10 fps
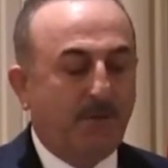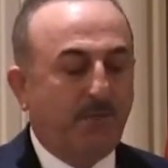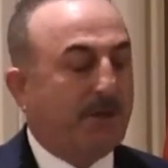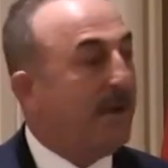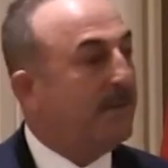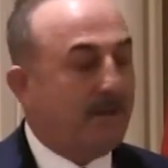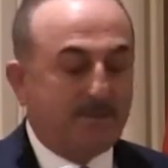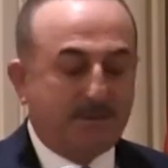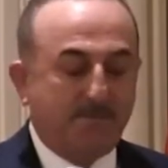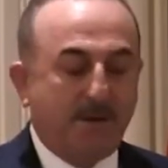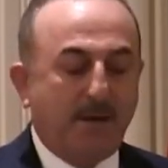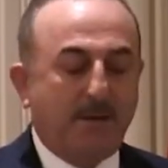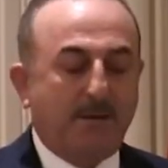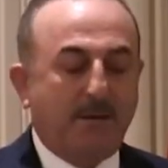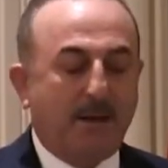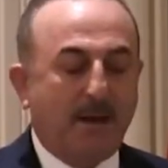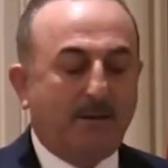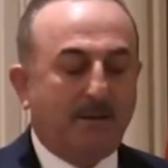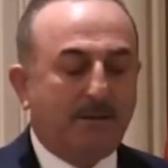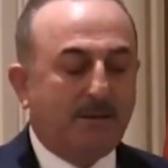We cannot remain
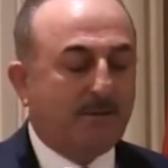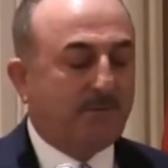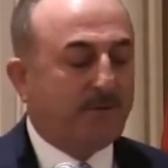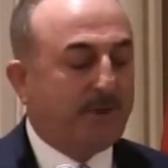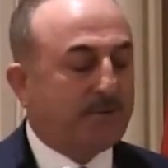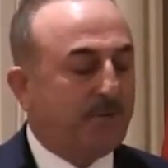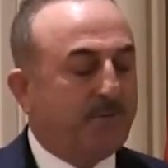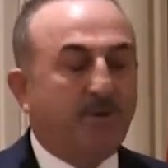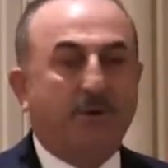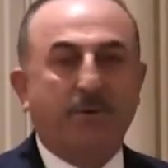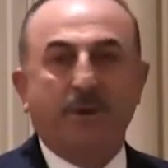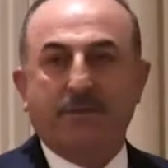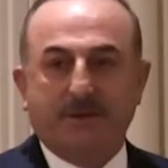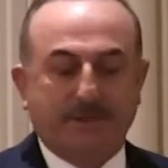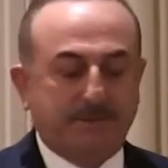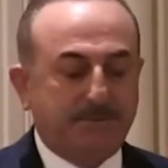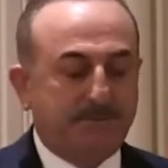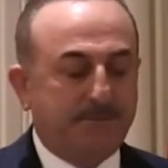idle in the face of growing threats.